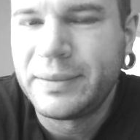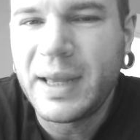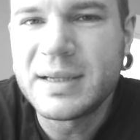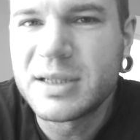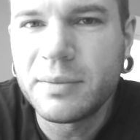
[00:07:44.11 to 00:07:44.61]

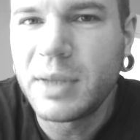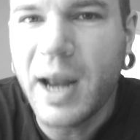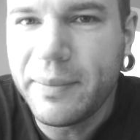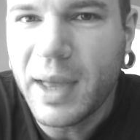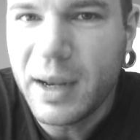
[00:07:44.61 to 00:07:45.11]
That's something
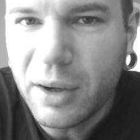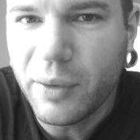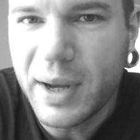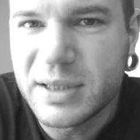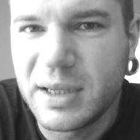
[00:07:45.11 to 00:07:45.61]
I'm not
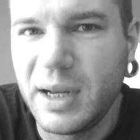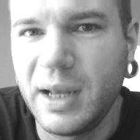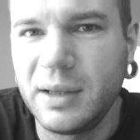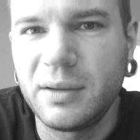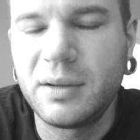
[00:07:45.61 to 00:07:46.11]
interested
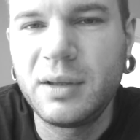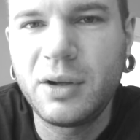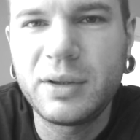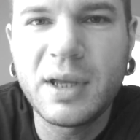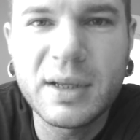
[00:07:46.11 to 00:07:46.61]
in.
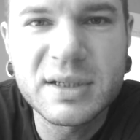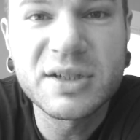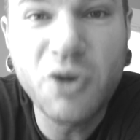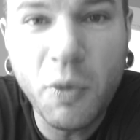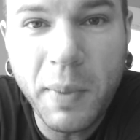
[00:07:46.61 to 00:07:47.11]
You know, that's
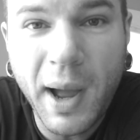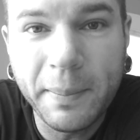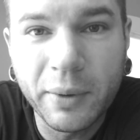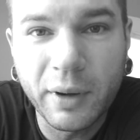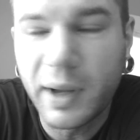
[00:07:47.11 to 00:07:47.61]
soap
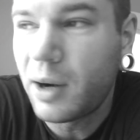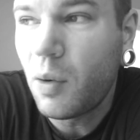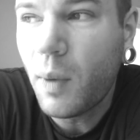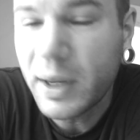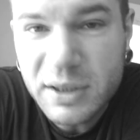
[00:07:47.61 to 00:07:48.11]
opera. I
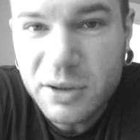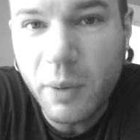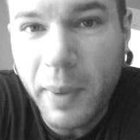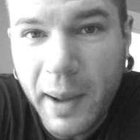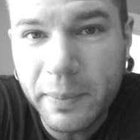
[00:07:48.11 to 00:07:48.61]
don't watch
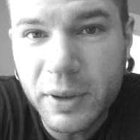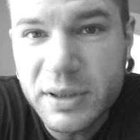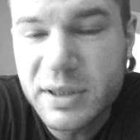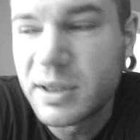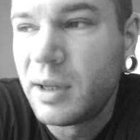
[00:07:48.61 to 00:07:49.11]
soap
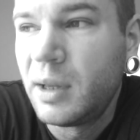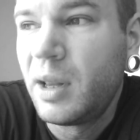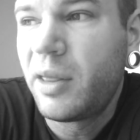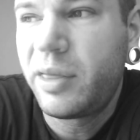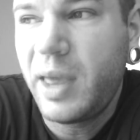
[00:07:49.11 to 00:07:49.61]
operas.
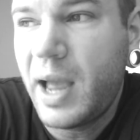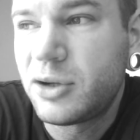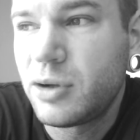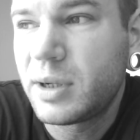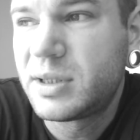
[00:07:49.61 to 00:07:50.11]

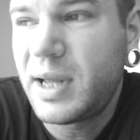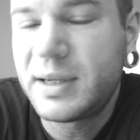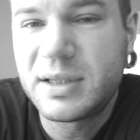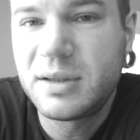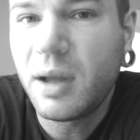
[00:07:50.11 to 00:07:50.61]
Theatrics,
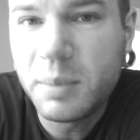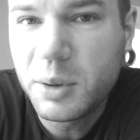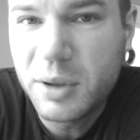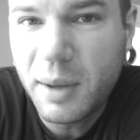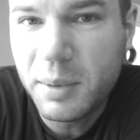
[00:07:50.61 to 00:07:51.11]
that's
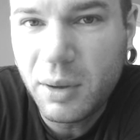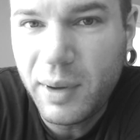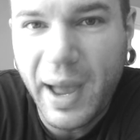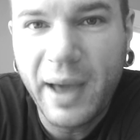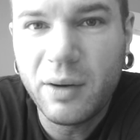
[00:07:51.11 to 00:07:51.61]

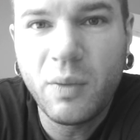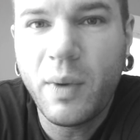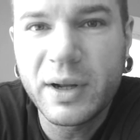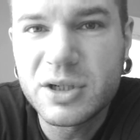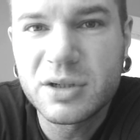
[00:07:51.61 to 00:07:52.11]
WWE. I don't
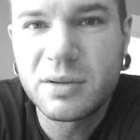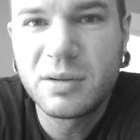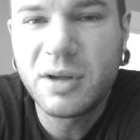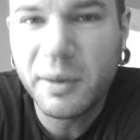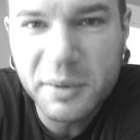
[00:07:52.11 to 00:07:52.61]
watch
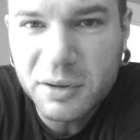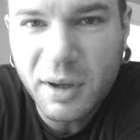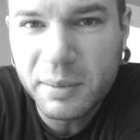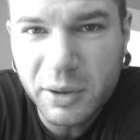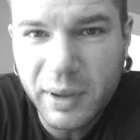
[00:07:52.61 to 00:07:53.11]

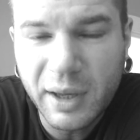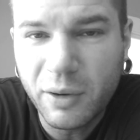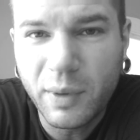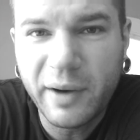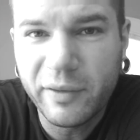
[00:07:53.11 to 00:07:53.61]
WWE
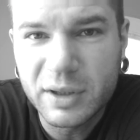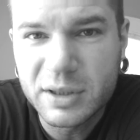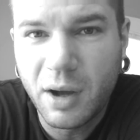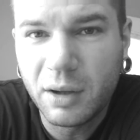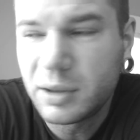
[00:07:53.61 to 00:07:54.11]
or whatever it's
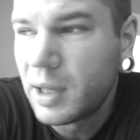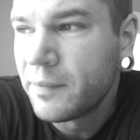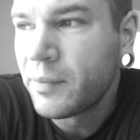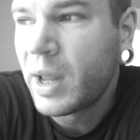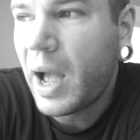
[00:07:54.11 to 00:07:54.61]
called.
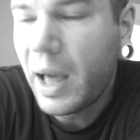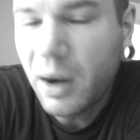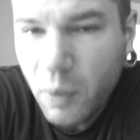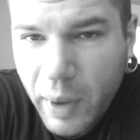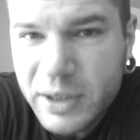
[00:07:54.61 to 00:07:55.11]
I
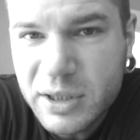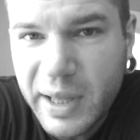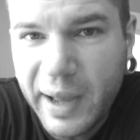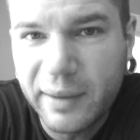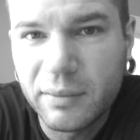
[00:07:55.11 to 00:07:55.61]
don't watch
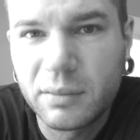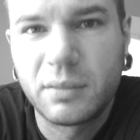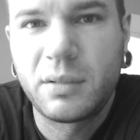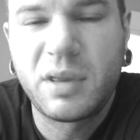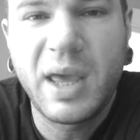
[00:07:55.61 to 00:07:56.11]
that.
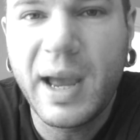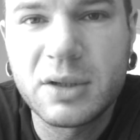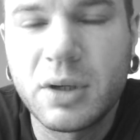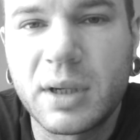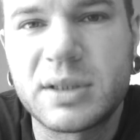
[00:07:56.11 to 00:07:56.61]

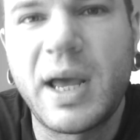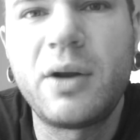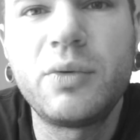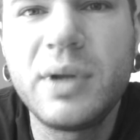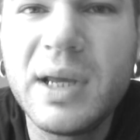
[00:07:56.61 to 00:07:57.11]
Theatrics. I
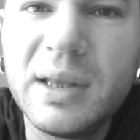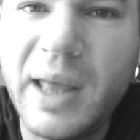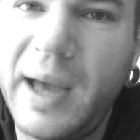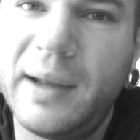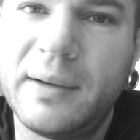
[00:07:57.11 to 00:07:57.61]
don't need
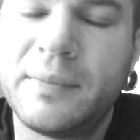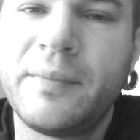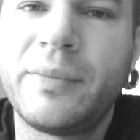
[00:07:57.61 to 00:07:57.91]
that.